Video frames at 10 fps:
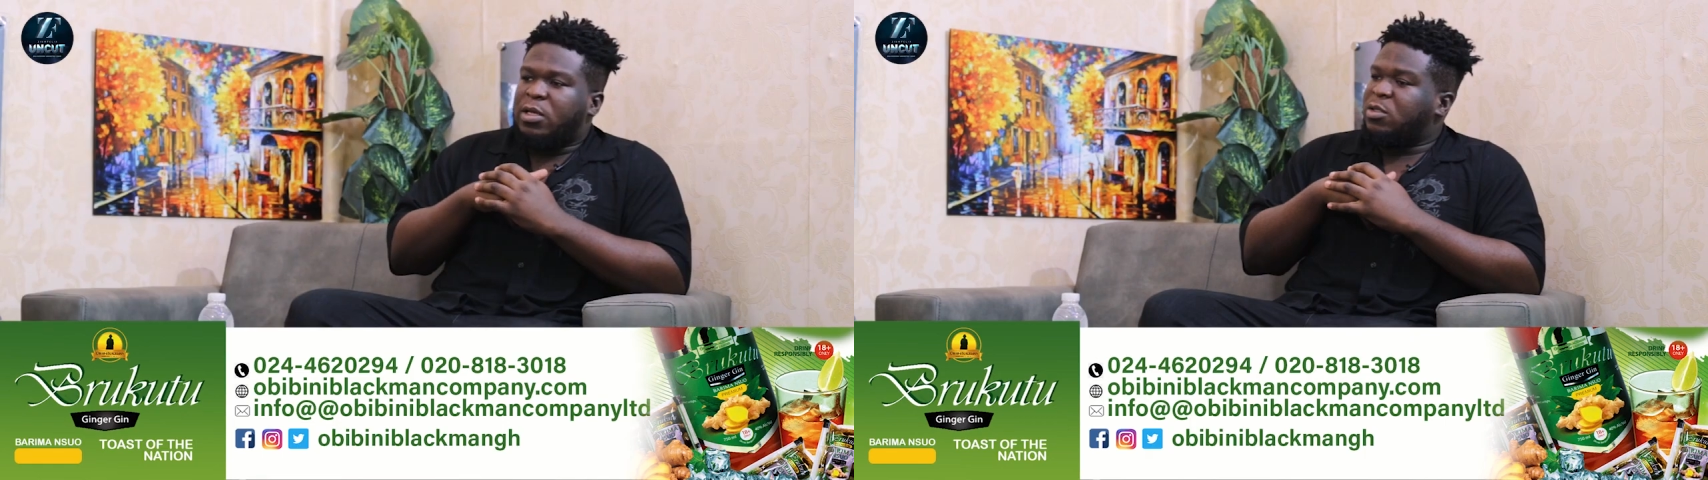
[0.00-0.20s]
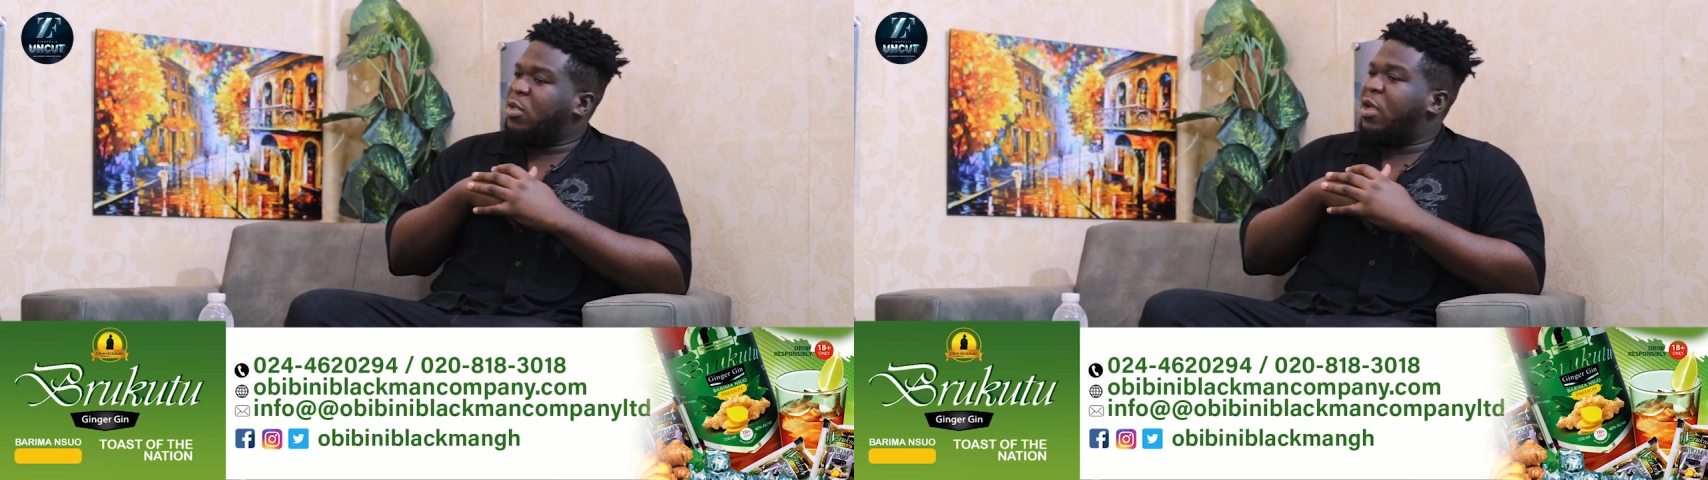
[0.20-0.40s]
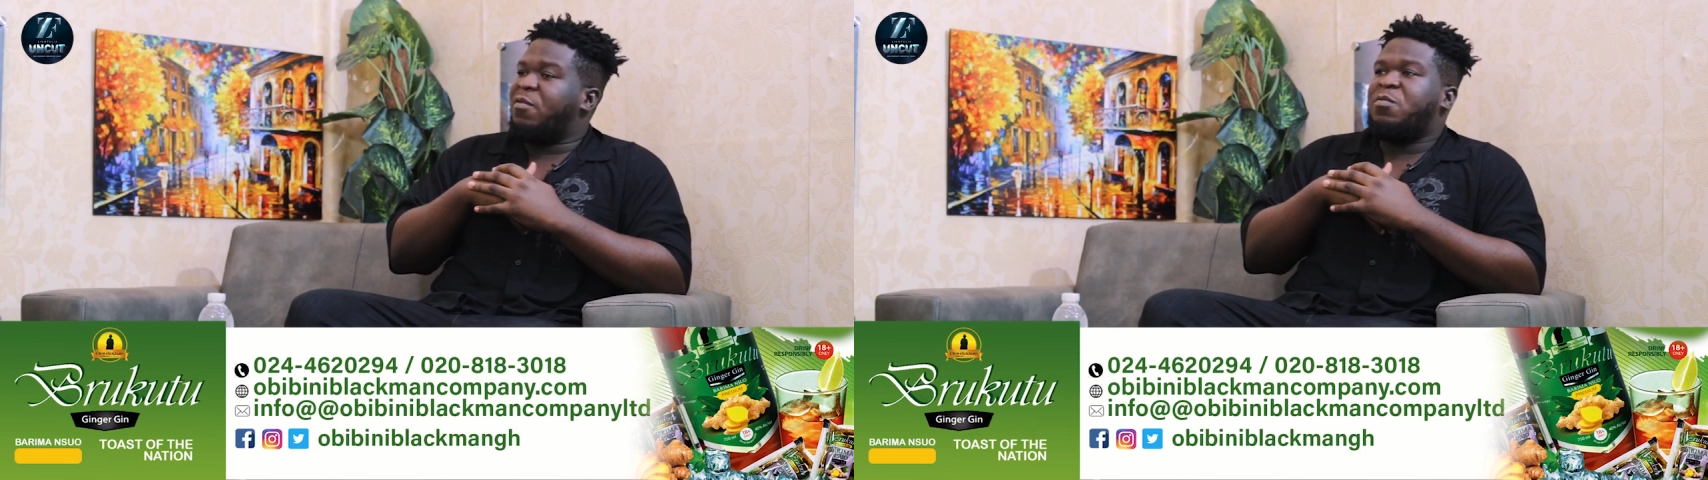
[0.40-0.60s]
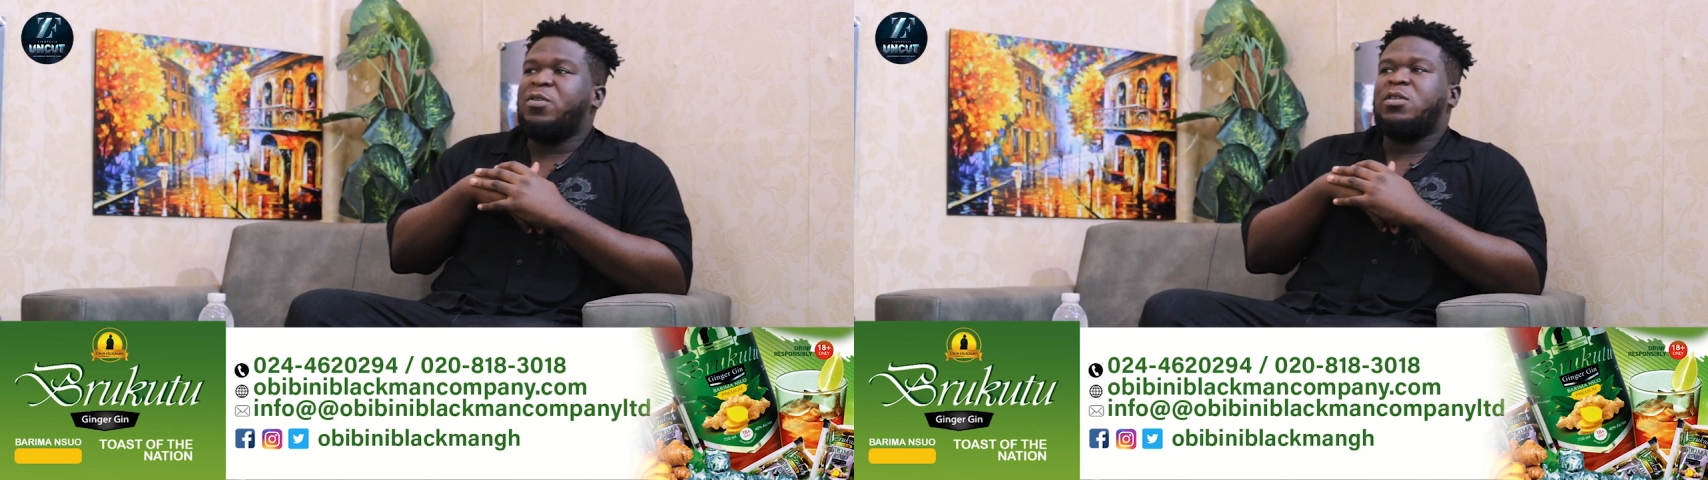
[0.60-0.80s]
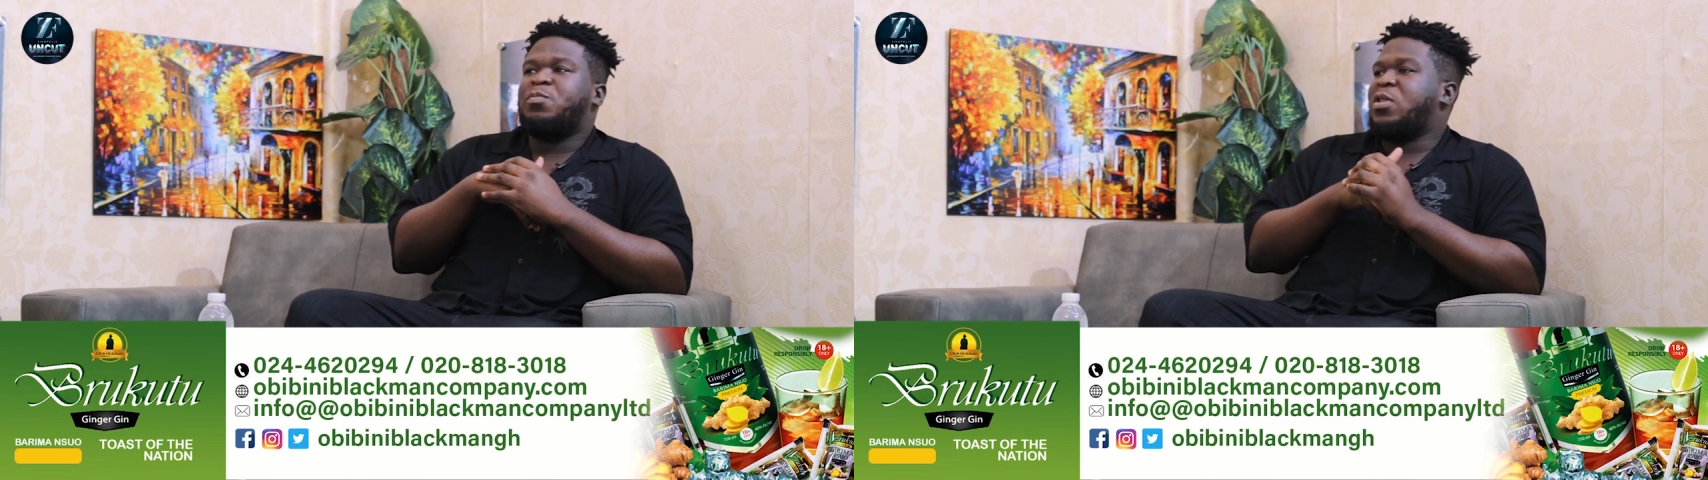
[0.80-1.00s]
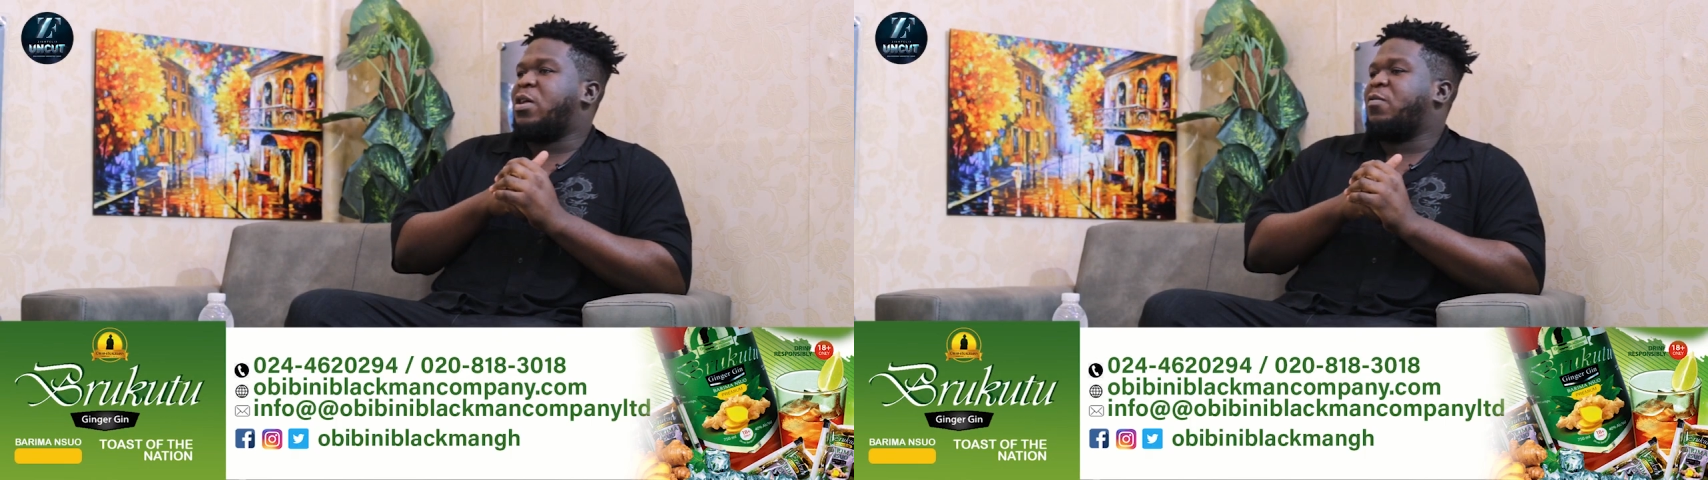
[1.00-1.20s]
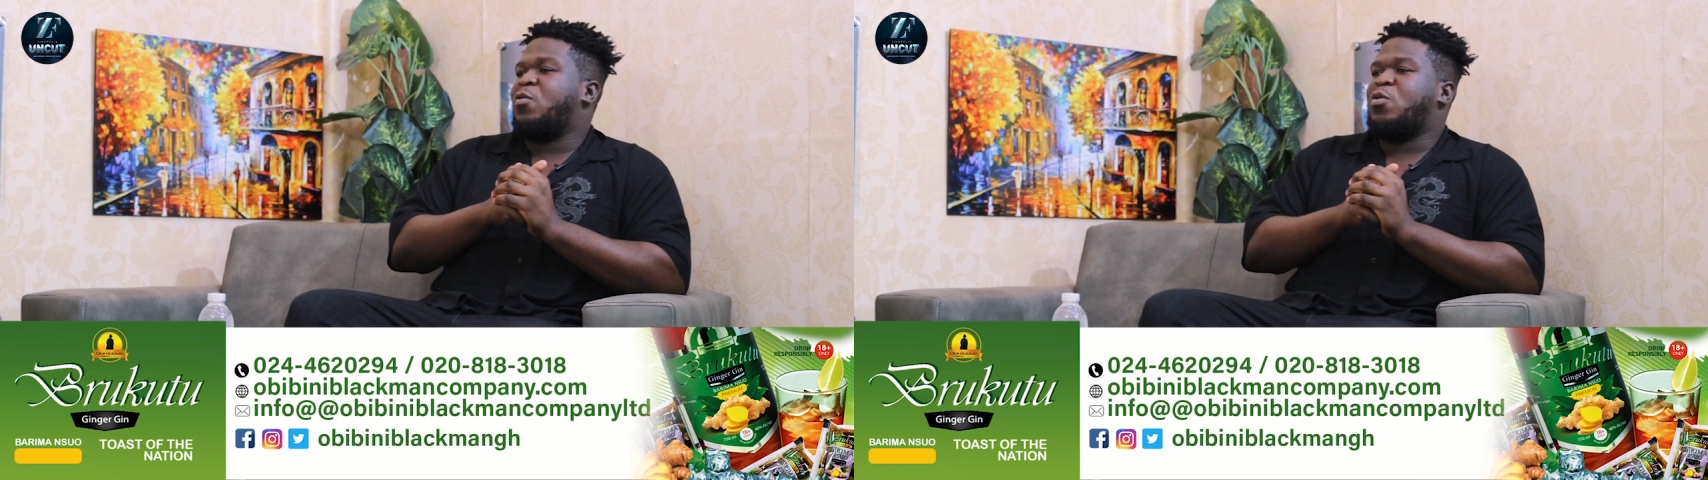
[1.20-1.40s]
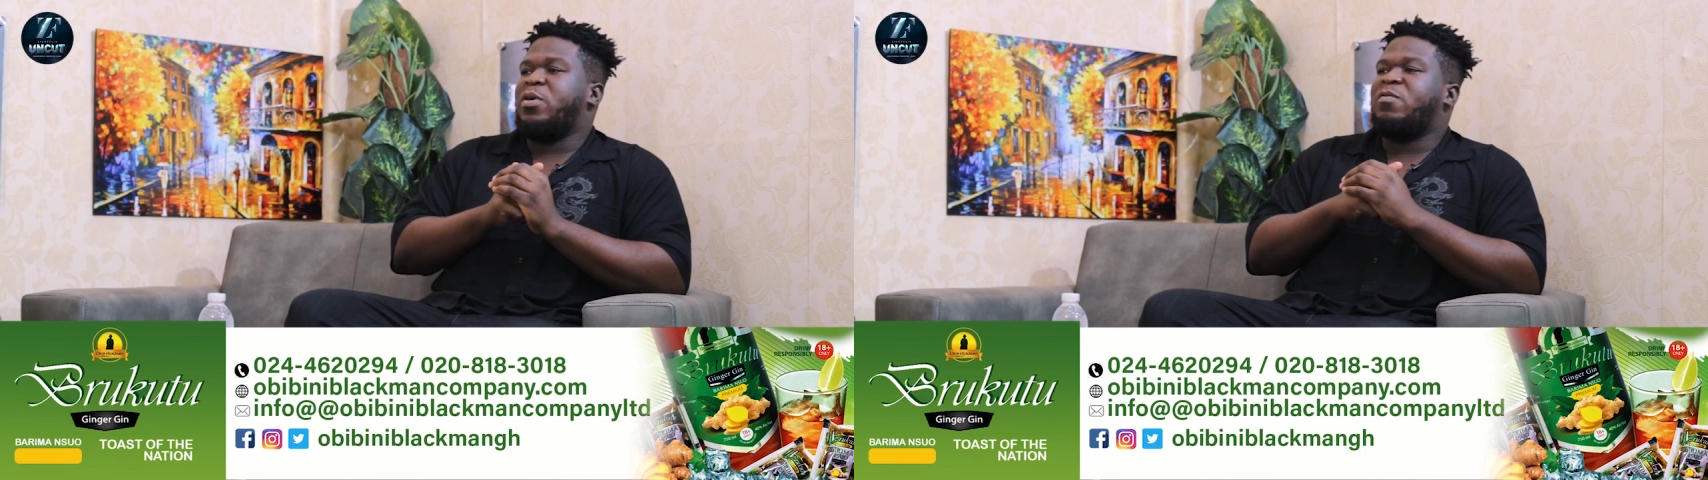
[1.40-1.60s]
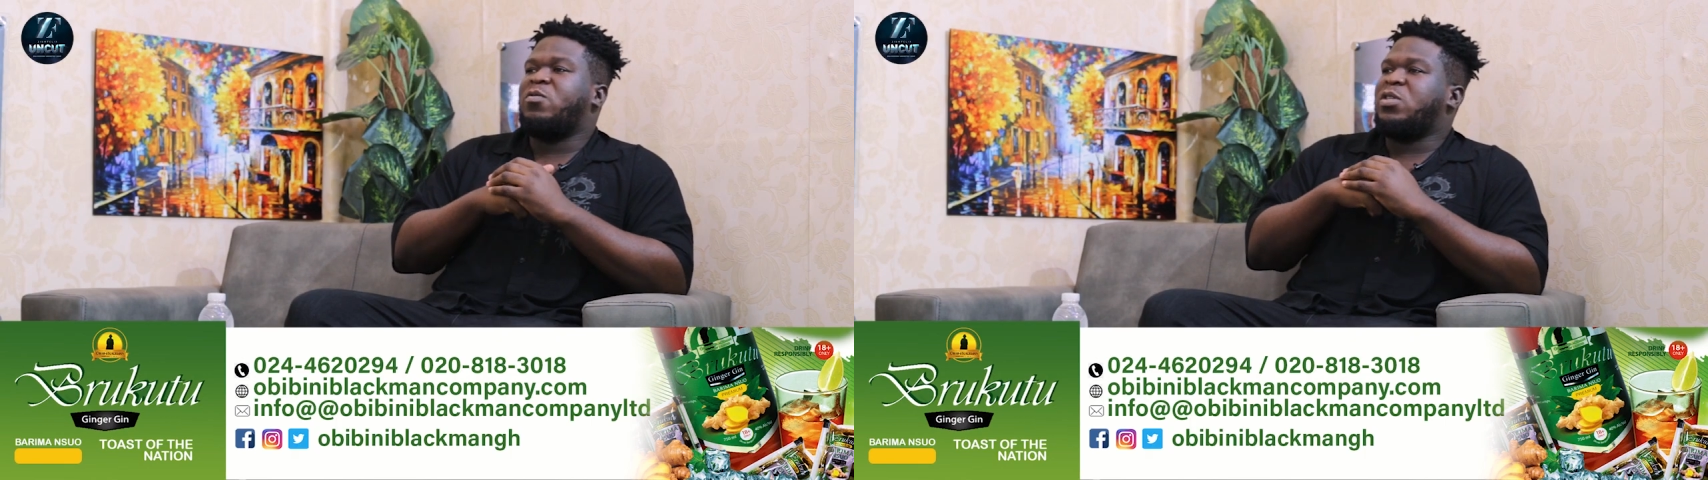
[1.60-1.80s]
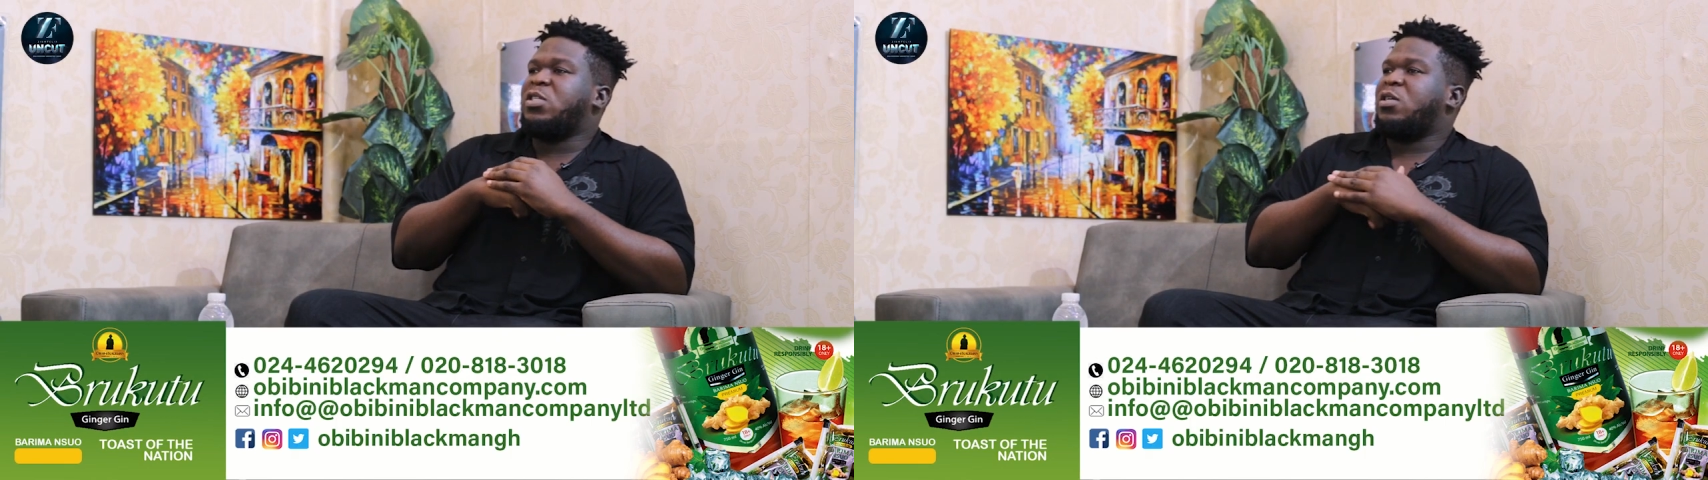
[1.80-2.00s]
it's on every platform
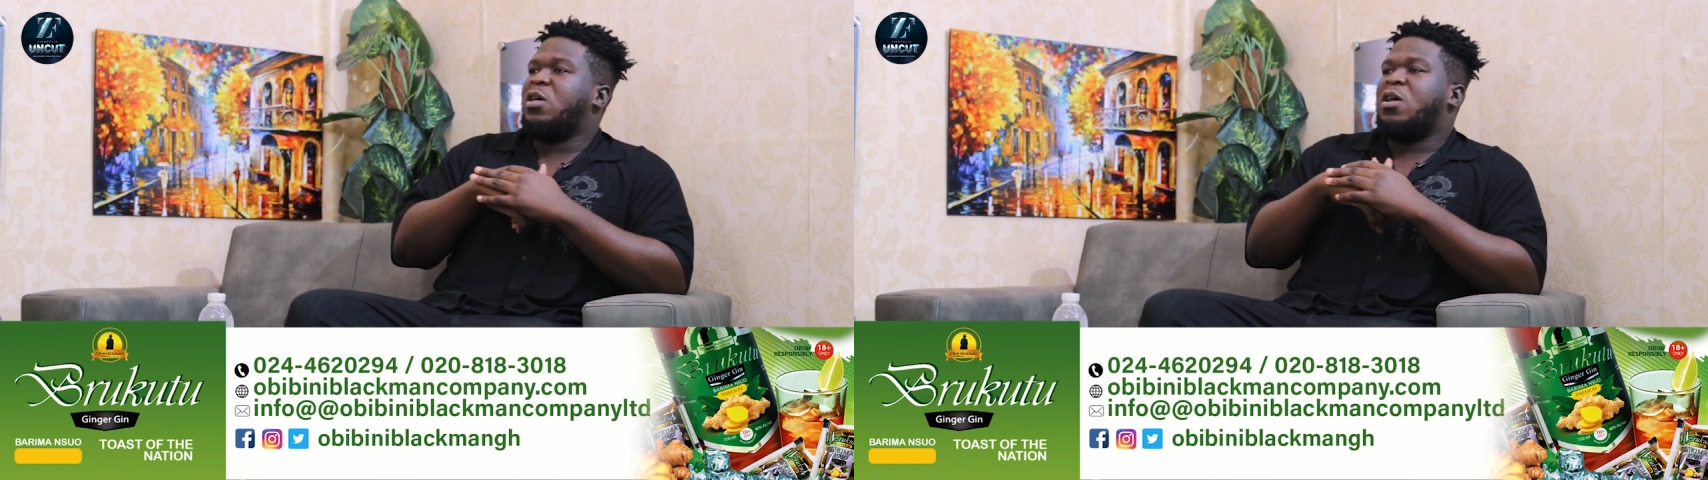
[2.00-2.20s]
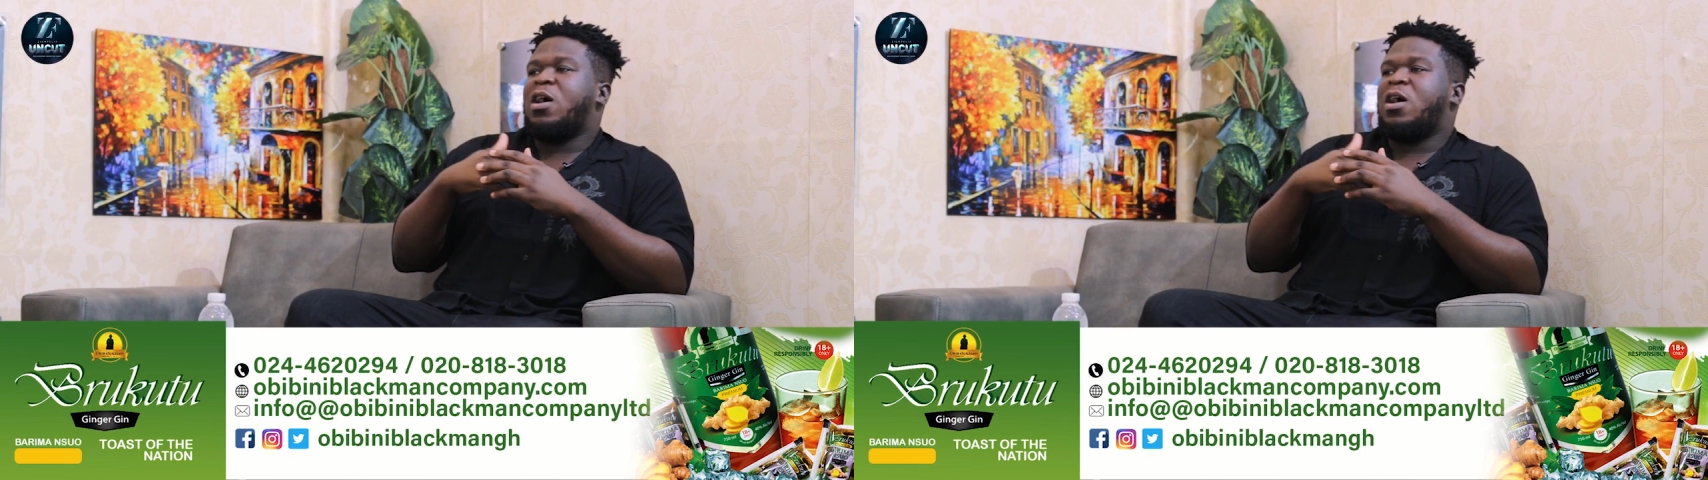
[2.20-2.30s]
every